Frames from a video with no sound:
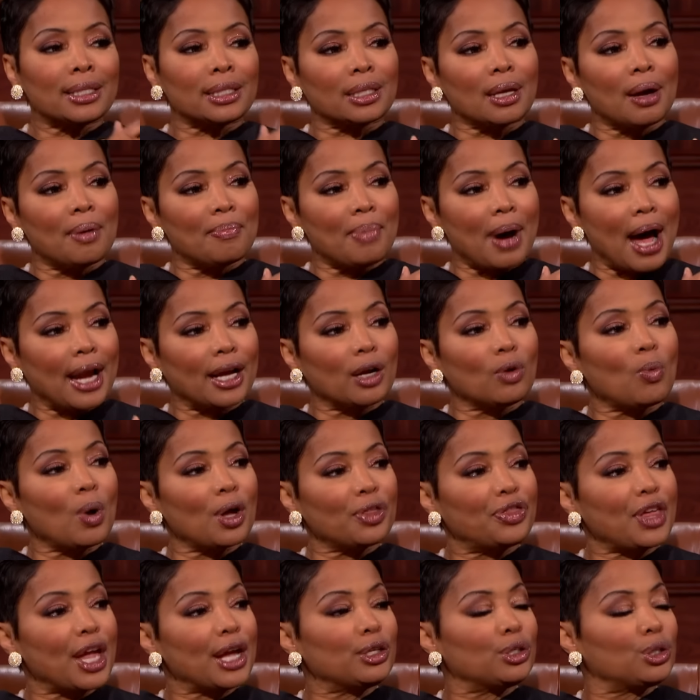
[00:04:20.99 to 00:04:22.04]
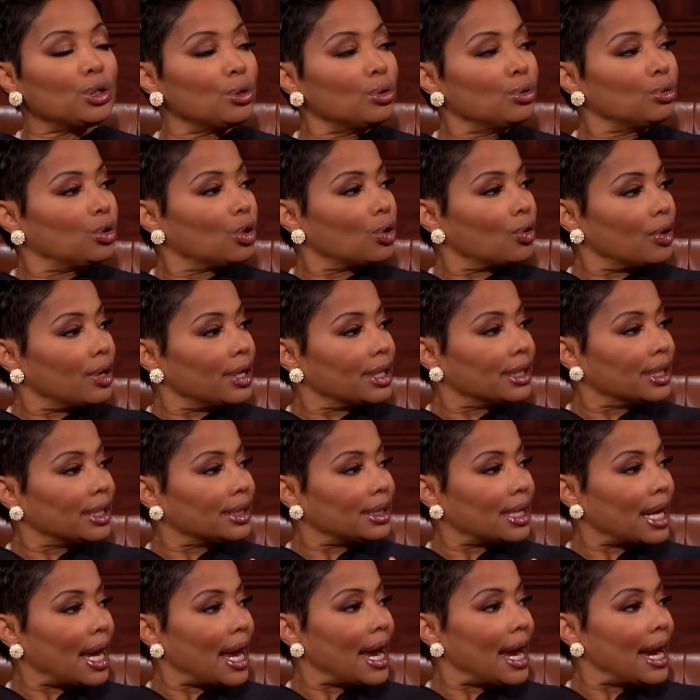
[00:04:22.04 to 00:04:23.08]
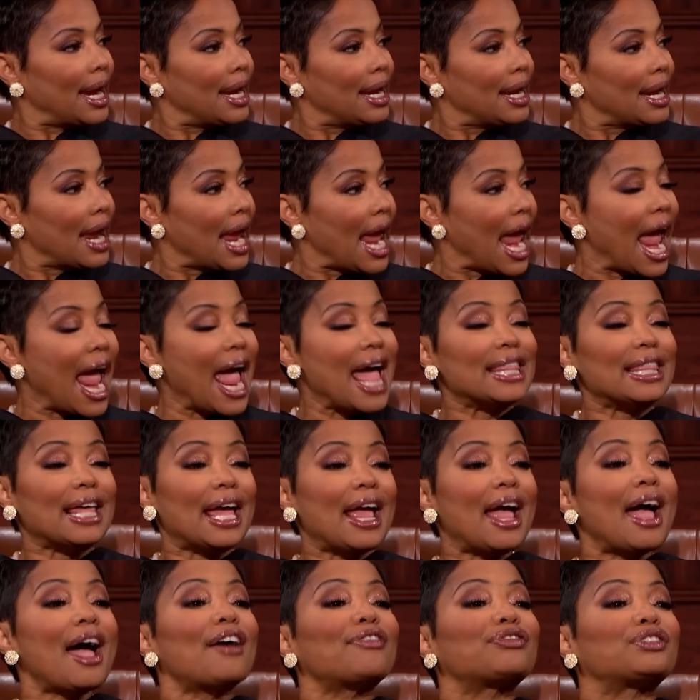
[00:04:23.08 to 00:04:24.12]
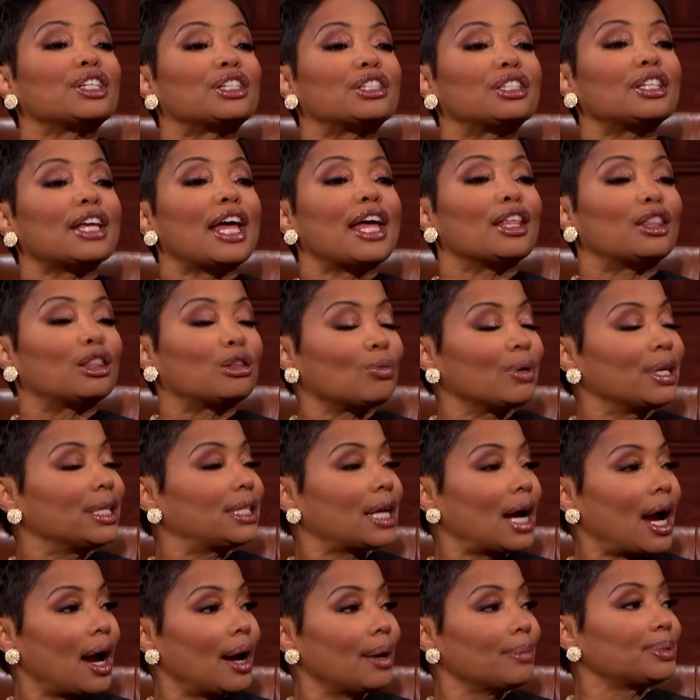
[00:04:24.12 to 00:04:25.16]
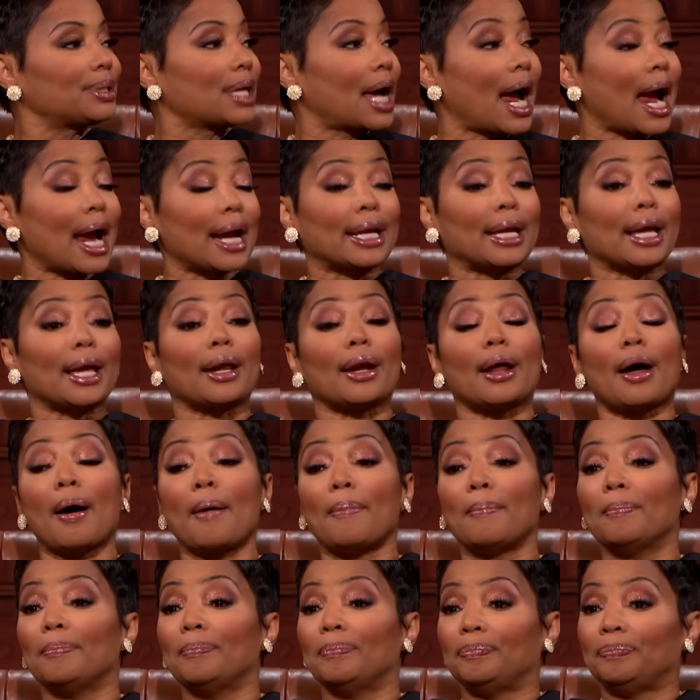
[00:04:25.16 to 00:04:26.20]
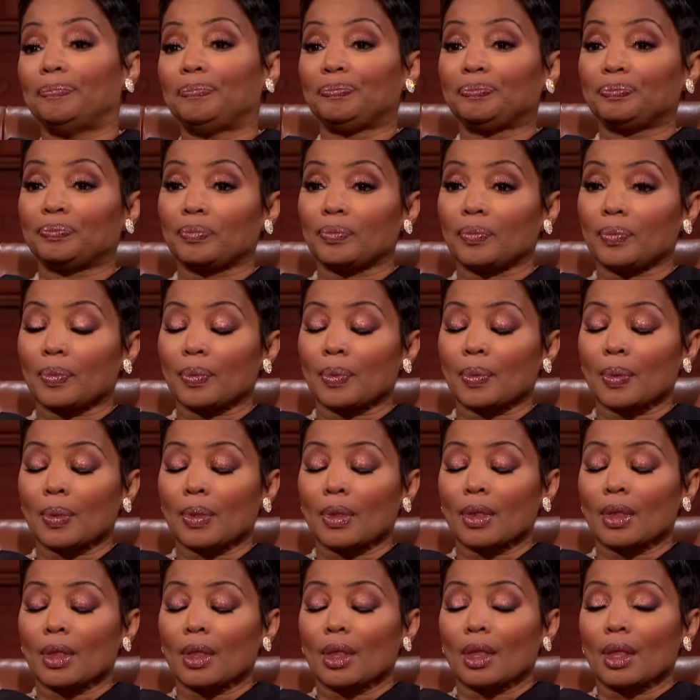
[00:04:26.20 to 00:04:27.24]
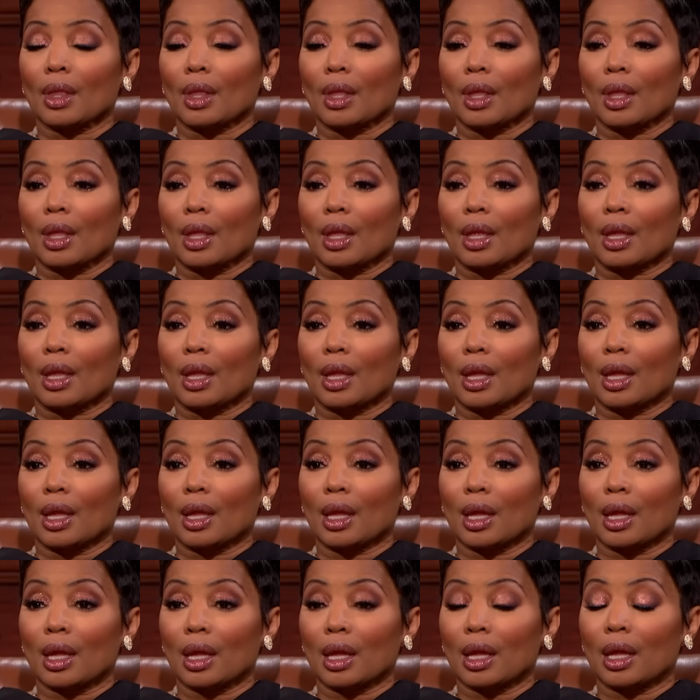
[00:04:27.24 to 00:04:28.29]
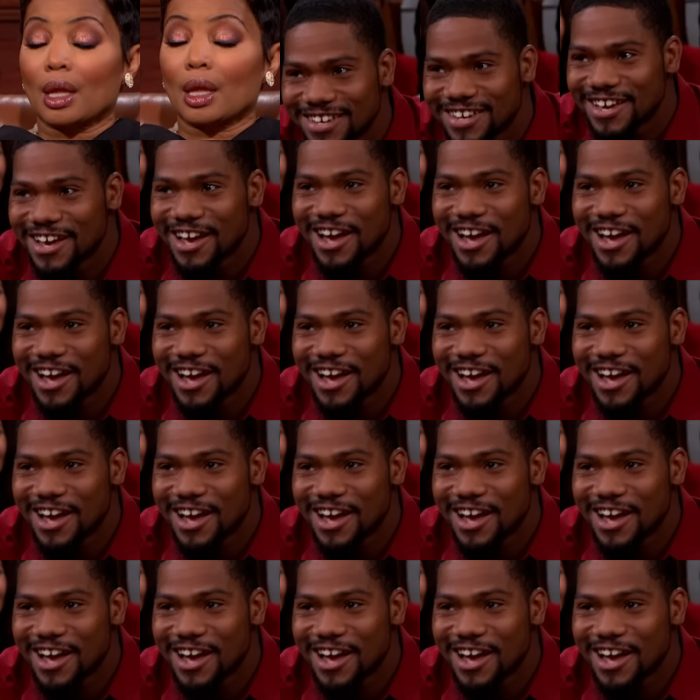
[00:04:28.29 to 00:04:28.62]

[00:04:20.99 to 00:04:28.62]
somebody what they do during the day and they have to say 3 times, I get up. That's all